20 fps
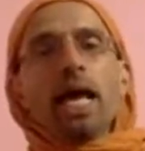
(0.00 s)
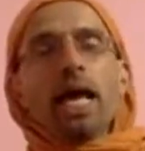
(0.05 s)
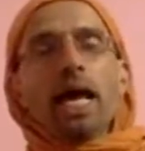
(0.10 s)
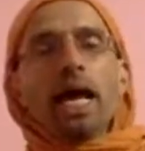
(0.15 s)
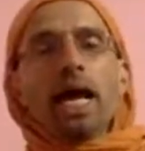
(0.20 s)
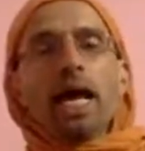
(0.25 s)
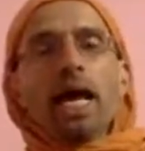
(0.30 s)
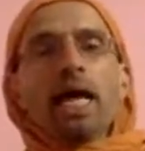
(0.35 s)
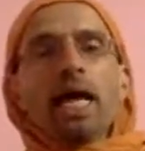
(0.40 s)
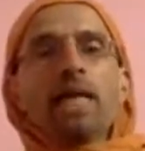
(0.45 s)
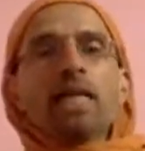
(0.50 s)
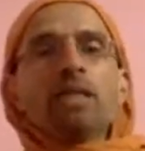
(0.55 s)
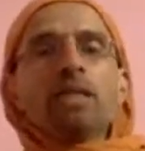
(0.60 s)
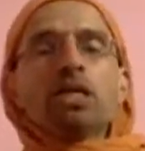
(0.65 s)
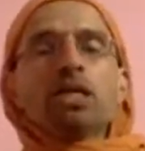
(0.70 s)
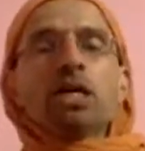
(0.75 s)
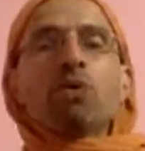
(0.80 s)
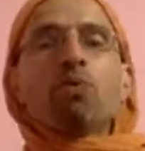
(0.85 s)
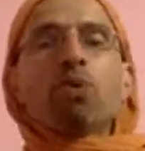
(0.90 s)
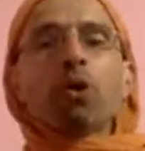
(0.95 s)
And
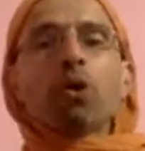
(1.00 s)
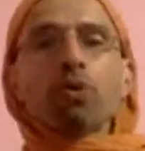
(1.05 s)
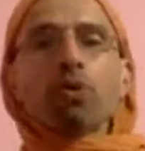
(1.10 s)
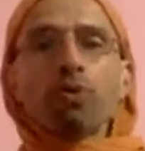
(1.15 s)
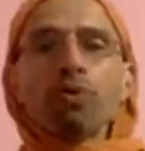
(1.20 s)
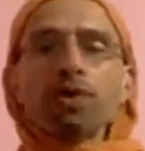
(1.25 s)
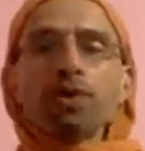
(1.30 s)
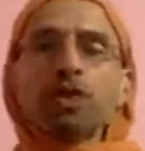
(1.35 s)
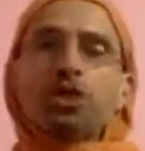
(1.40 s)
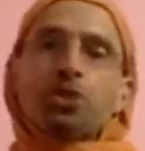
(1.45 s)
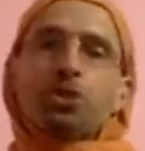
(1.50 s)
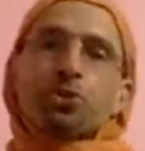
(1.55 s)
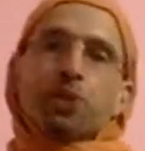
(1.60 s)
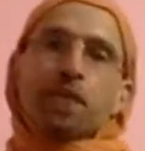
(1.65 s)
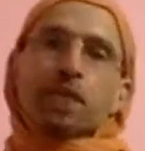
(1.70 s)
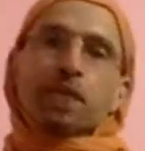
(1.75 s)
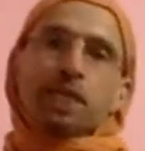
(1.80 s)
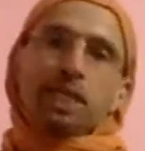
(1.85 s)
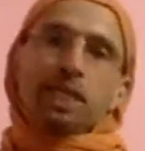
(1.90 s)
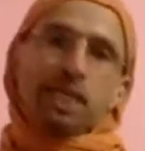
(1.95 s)
what we were
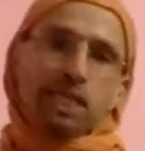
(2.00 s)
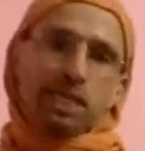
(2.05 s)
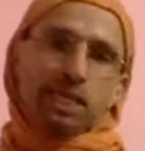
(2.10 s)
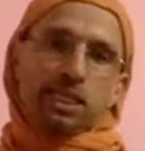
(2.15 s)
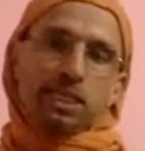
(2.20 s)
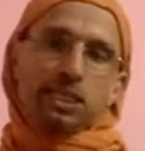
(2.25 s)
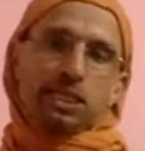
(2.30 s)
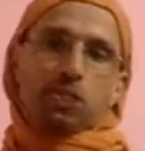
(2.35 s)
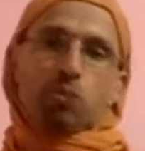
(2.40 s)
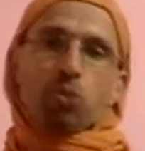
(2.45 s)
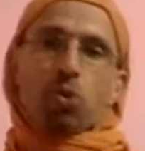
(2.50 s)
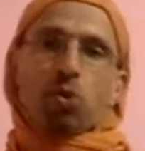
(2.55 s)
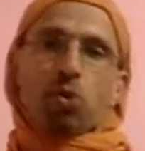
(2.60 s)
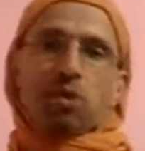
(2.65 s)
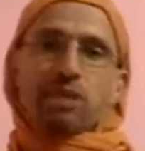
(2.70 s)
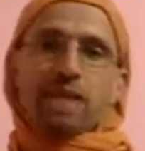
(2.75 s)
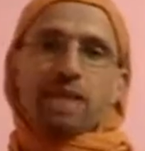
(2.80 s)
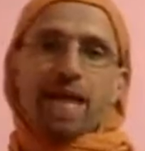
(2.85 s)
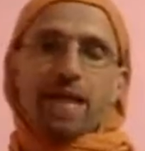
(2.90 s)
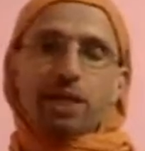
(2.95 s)
doing in this
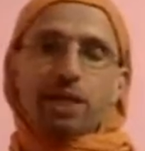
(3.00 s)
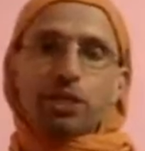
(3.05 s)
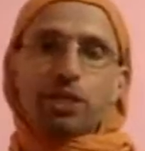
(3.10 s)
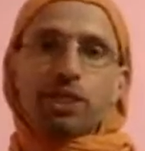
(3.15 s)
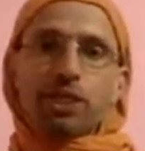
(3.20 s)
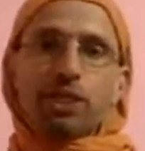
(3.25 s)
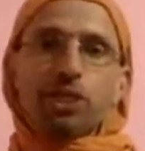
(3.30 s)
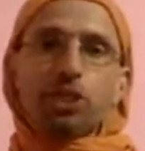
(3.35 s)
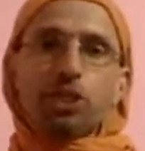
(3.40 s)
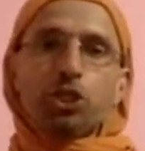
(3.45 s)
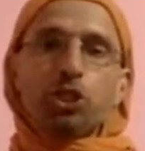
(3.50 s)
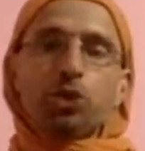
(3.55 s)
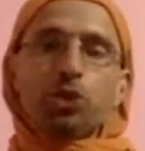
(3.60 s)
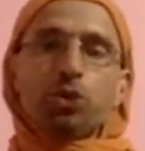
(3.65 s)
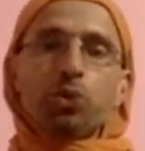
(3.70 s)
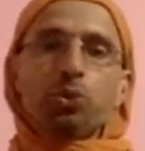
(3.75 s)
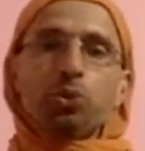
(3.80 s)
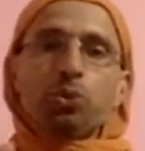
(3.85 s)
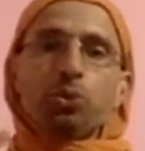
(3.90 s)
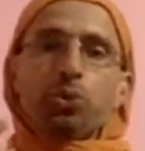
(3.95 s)
was actually
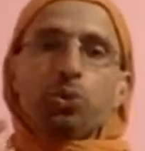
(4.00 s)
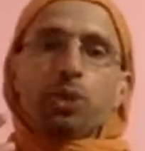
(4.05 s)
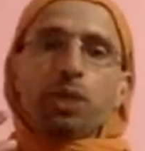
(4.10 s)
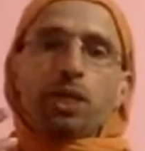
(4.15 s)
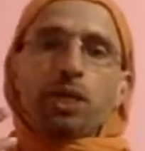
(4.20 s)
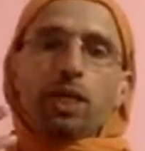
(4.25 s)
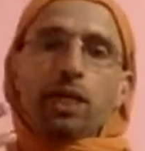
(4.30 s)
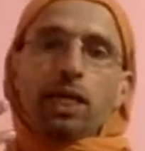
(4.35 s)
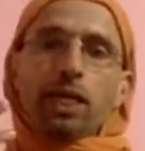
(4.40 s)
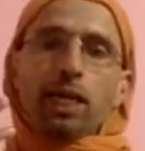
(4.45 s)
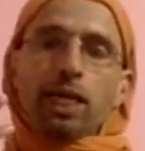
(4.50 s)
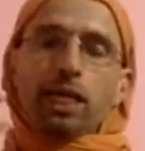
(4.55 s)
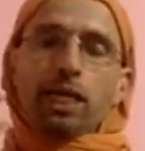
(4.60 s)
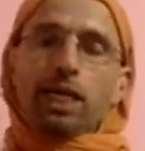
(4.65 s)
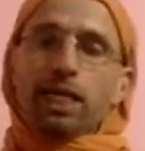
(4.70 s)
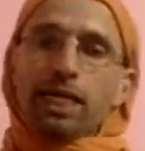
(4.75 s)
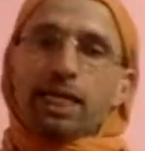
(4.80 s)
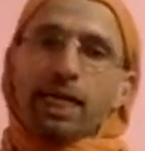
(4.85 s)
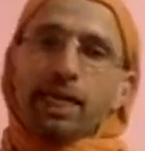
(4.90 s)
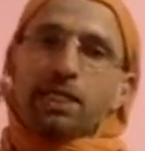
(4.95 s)
to
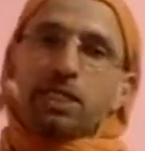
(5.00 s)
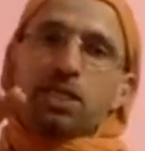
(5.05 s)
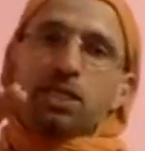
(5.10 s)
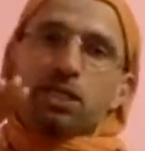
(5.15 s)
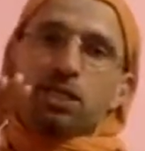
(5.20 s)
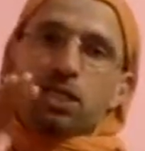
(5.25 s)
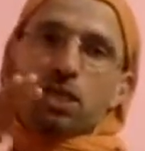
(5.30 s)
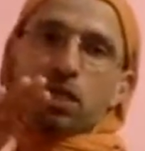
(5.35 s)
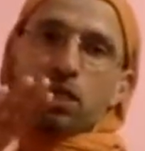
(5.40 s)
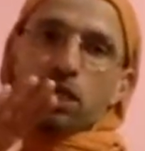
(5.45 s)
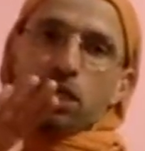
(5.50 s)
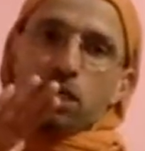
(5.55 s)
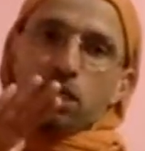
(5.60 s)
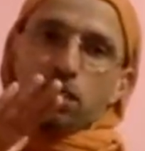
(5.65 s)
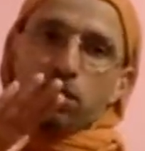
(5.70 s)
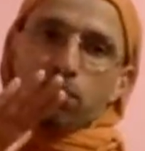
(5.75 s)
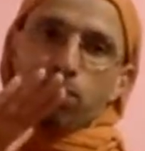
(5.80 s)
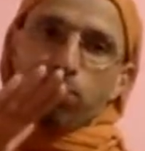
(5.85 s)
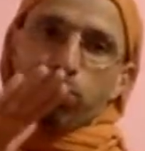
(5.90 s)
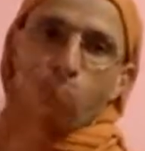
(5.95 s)
connect the
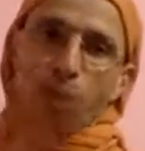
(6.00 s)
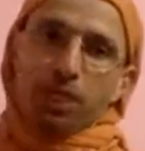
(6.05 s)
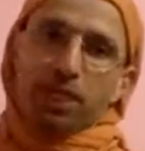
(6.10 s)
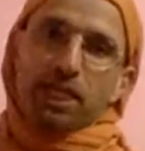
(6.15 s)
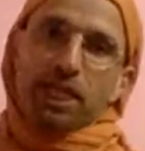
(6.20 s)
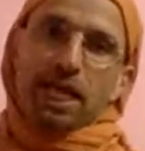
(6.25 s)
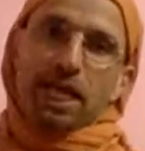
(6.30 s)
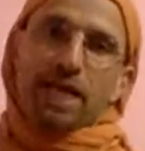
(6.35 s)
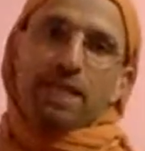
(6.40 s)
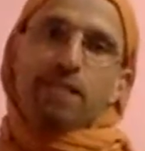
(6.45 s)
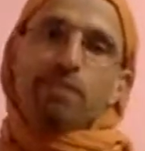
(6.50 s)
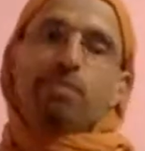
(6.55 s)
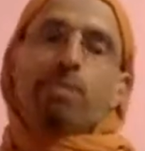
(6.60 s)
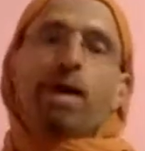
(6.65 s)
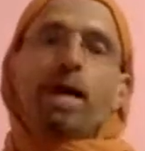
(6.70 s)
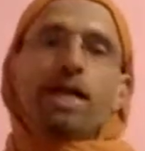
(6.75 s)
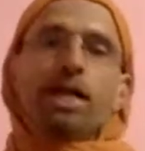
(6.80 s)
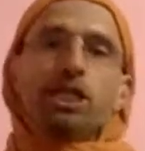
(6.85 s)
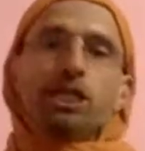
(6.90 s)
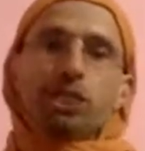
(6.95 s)
body and the
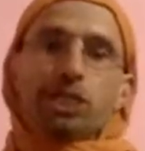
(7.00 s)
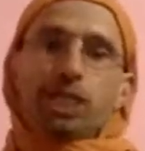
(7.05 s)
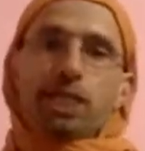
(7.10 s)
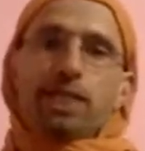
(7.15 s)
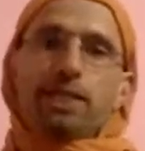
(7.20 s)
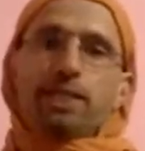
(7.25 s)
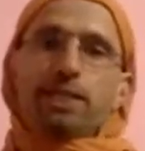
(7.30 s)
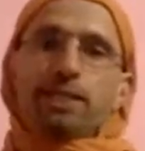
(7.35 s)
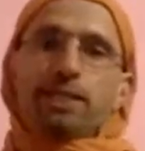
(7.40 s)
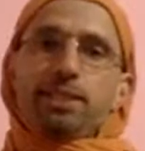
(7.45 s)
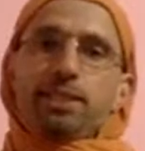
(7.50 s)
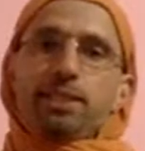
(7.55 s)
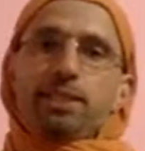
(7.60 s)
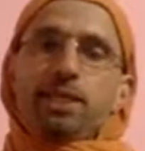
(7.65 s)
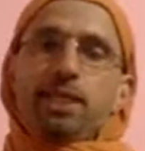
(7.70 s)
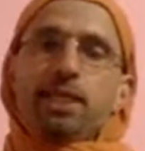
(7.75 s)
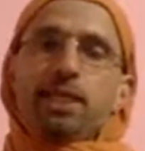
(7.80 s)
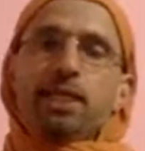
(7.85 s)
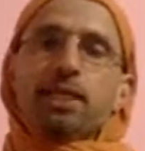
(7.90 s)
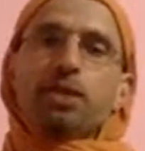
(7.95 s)
mind together.
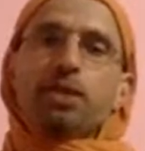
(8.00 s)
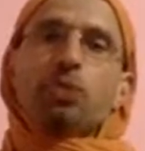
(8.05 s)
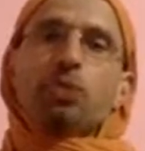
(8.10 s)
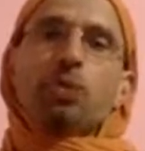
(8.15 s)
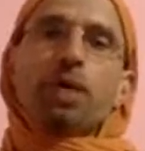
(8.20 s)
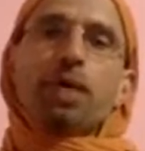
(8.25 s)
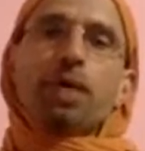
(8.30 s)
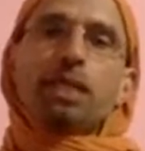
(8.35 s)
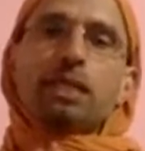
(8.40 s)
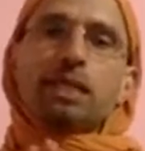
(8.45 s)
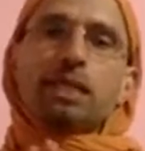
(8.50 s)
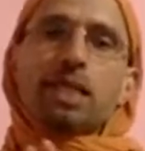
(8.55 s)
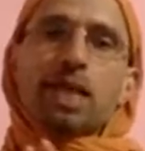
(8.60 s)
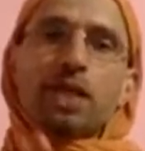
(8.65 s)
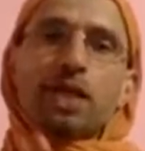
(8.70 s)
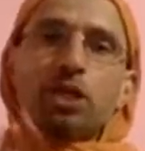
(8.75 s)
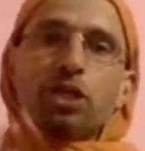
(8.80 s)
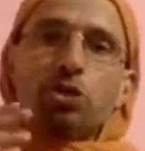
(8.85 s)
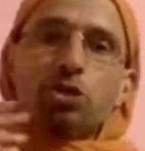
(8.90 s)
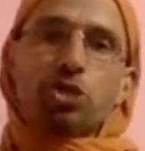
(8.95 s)
In other words,
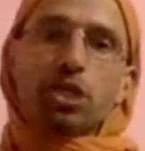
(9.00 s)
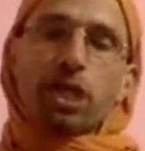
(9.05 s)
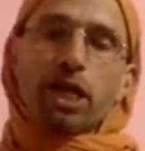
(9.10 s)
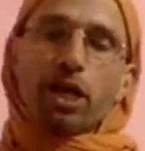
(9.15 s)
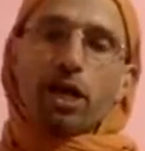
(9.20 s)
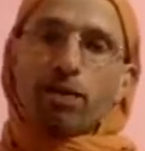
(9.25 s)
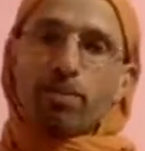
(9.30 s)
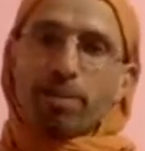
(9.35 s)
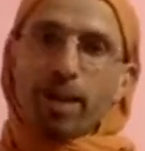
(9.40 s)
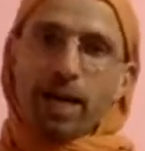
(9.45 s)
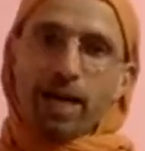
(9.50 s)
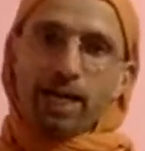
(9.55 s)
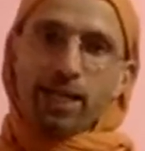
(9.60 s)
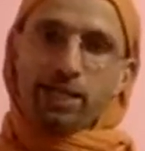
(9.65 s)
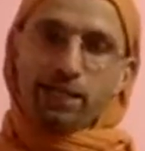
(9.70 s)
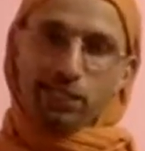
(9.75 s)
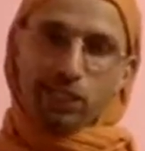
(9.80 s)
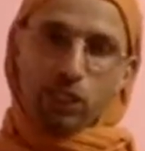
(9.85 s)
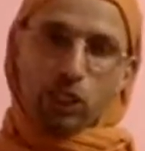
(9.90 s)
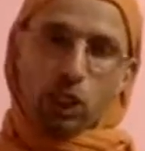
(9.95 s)
like usually our
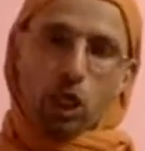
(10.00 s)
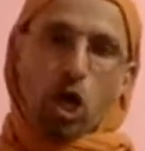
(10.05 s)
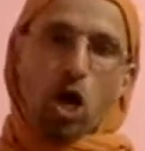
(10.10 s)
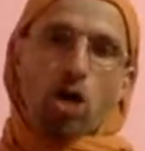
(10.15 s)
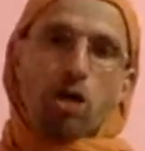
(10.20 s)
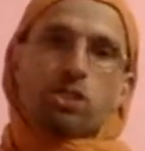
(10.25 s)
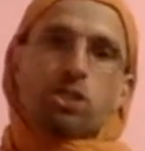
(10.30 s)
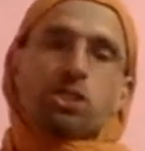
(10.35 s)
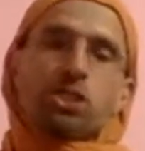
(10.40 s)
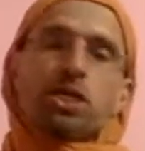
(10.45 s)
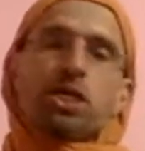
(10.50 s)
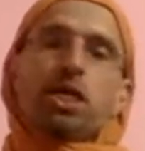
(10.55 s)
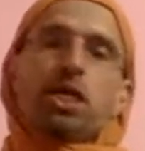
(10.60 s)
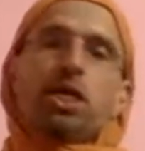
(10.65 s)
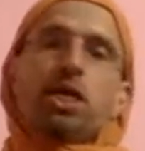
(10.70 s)
mind is lost